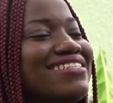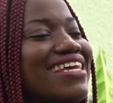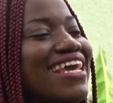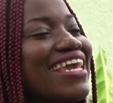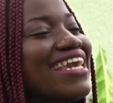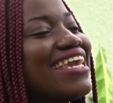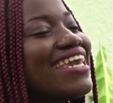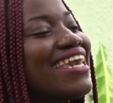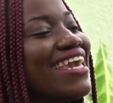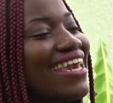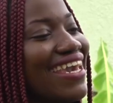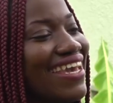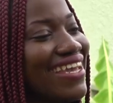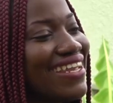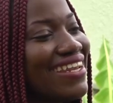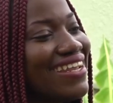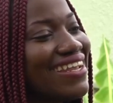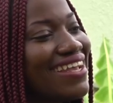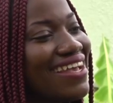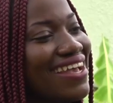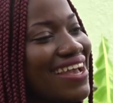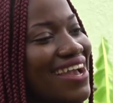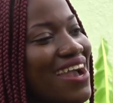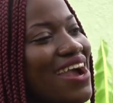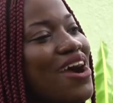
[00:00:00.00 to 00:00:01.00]
Shake it,
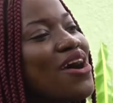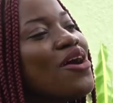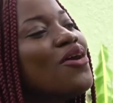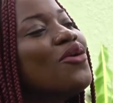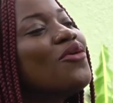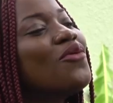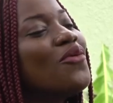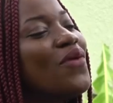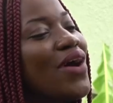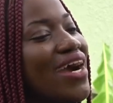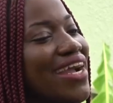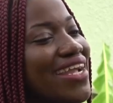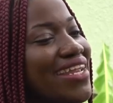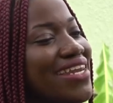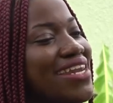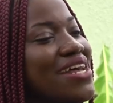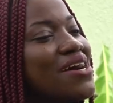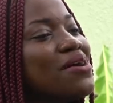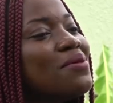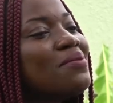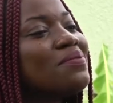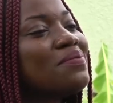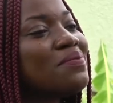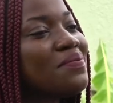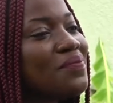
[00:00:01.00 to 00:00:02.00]

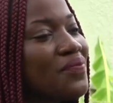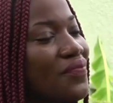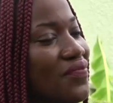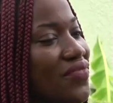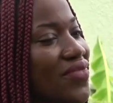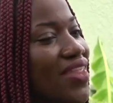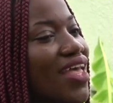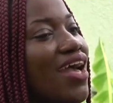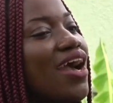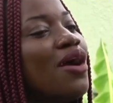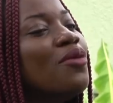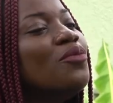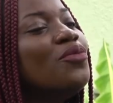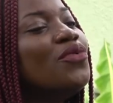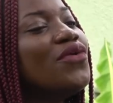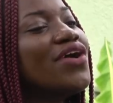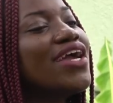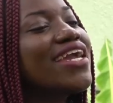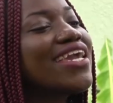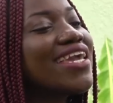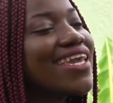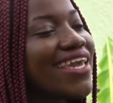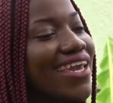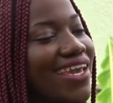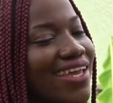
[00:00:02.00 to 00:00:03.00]
wind up,
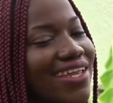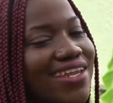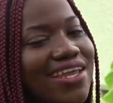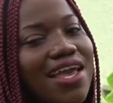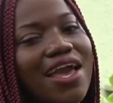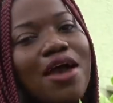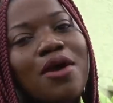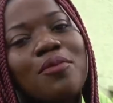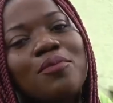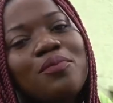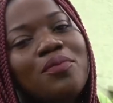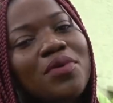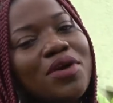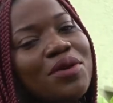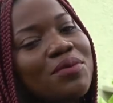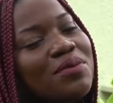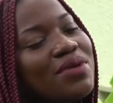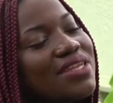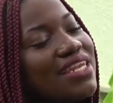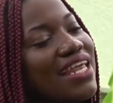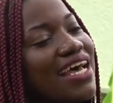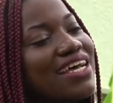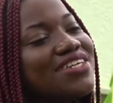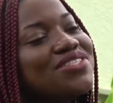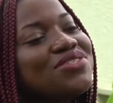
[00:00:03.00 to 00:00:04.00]
break it,
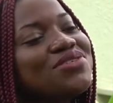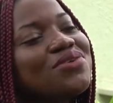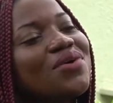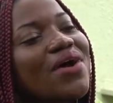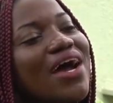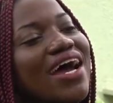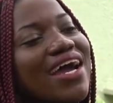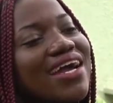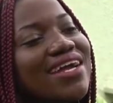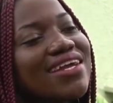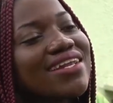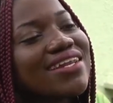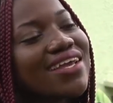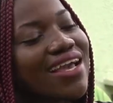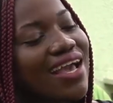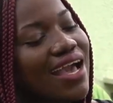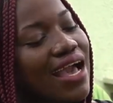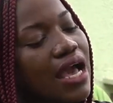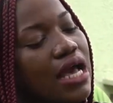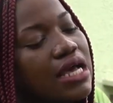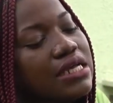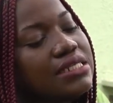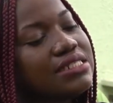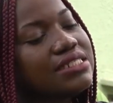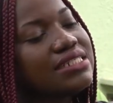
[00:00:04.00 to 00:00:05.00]
baby, that's right.
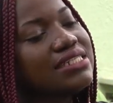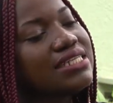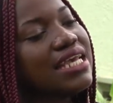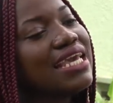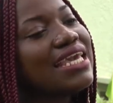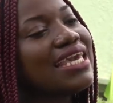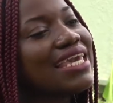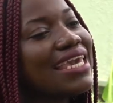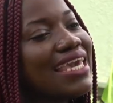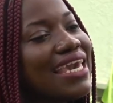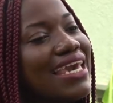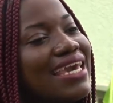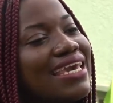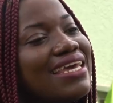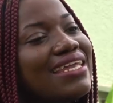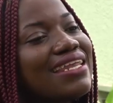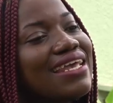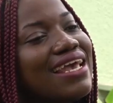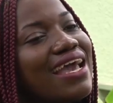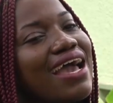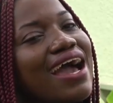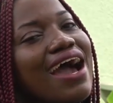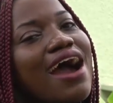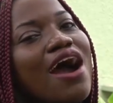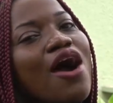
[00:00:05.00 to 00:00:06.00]
Shake
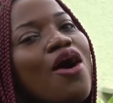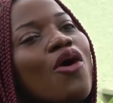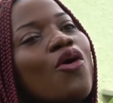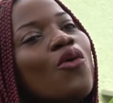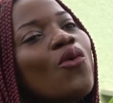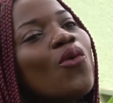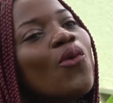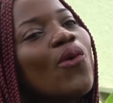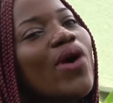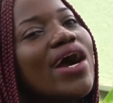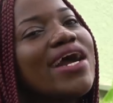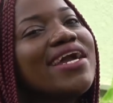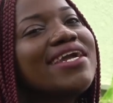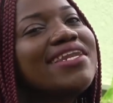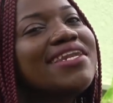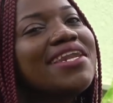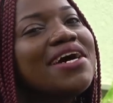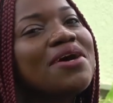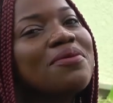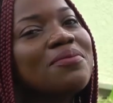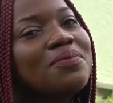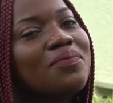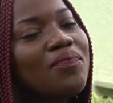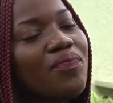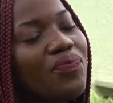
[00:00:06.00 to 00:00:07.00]
it,
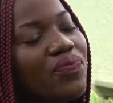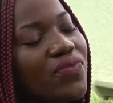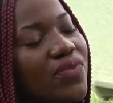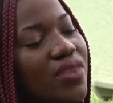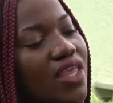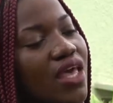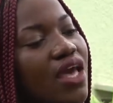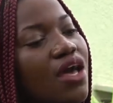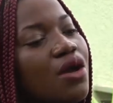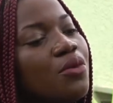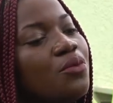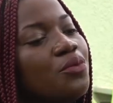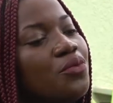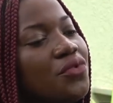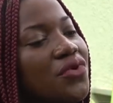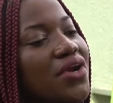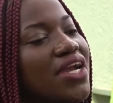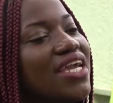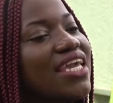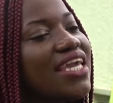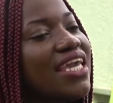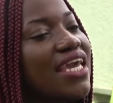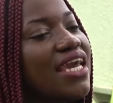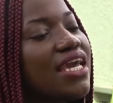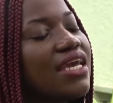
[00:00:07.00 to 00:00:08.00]
wind up,
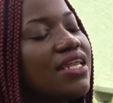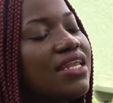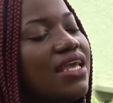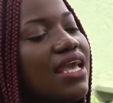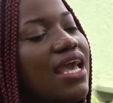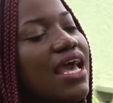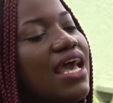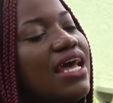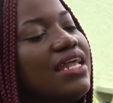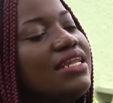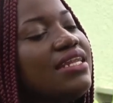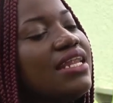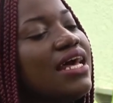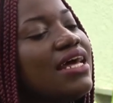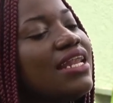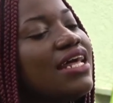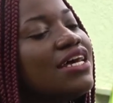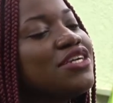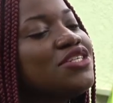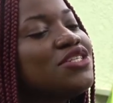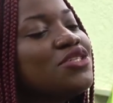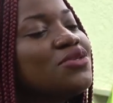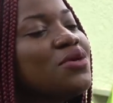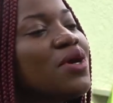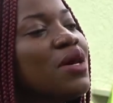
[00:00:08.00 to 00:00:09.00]
break it, and
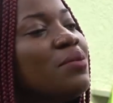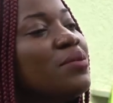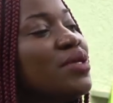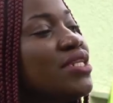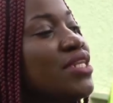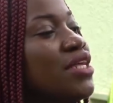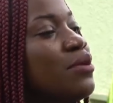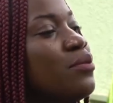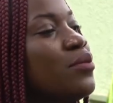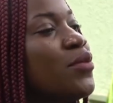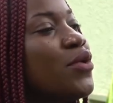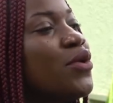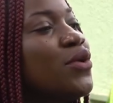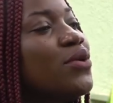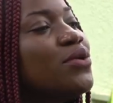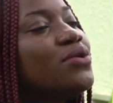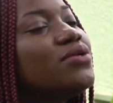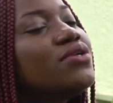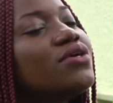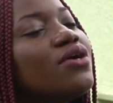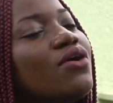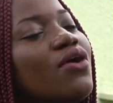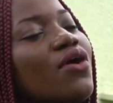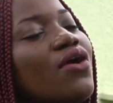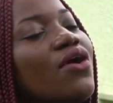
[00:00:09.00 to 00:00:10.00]
Nana Acheampong, I'm in the
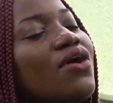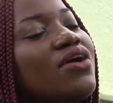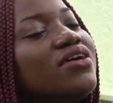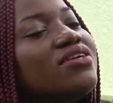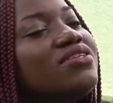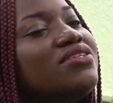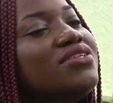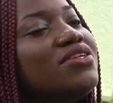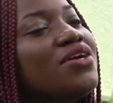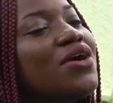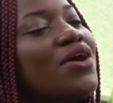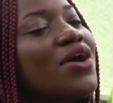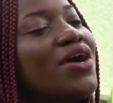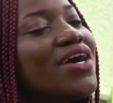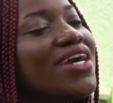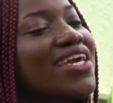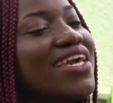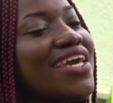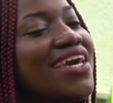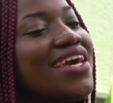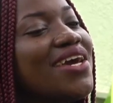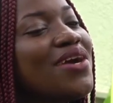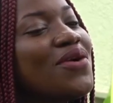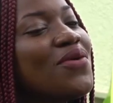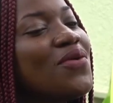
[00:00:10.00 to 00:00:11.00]
mood. Oh,
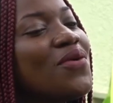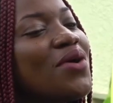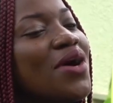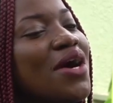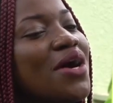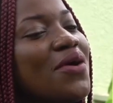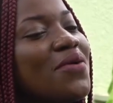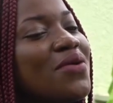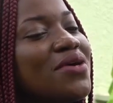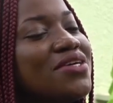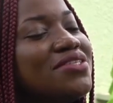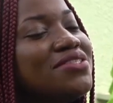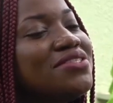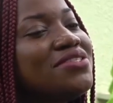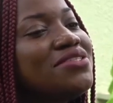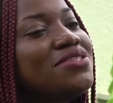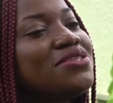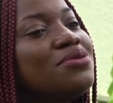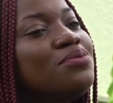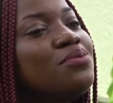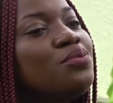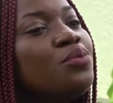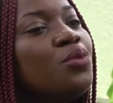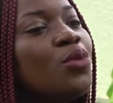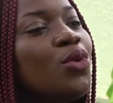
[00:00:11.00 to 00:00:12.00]
don't you want
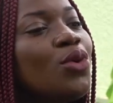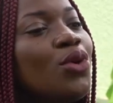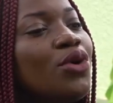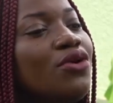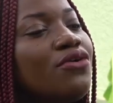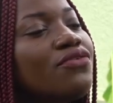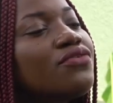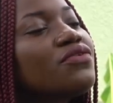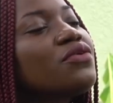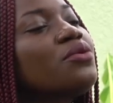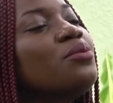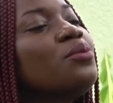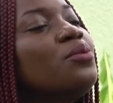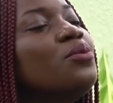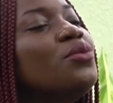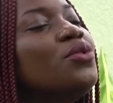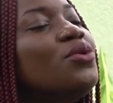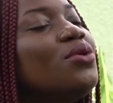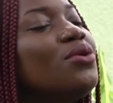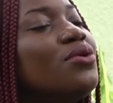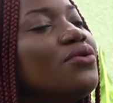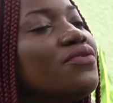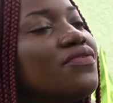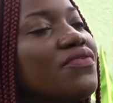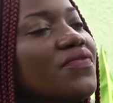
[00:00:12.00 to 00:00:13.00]
to move,
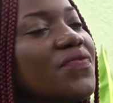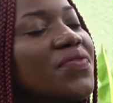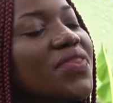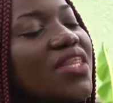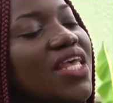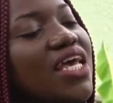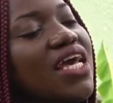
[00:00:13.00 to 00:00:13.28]
move?